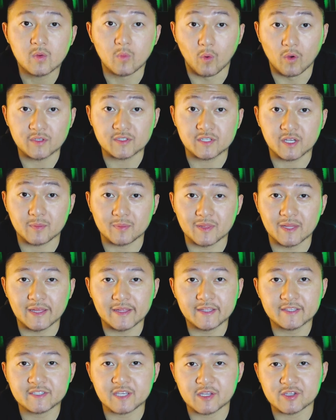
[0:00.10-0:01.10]
What's up
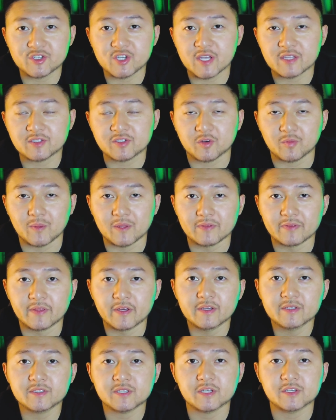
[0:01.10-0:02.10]
ladies and gentlemen,
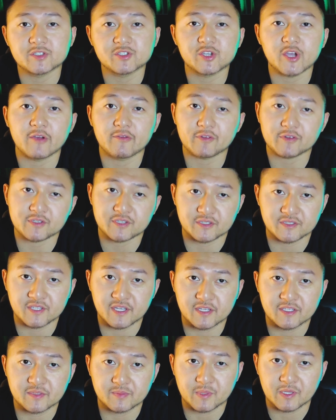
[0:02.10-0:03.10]
this is Jefferson
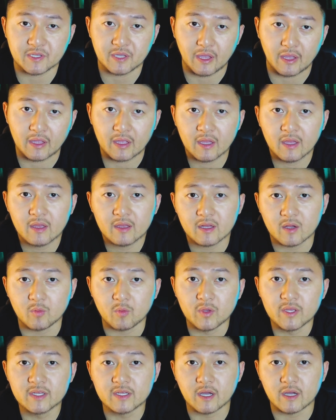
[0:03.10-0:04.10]
Teng speaking. A
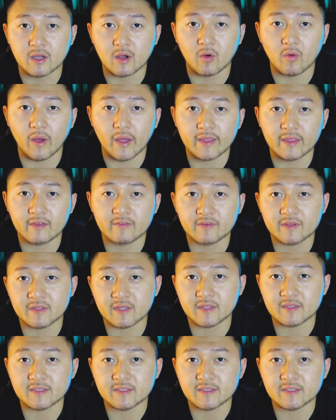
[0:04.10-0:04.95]
week ago, I gave an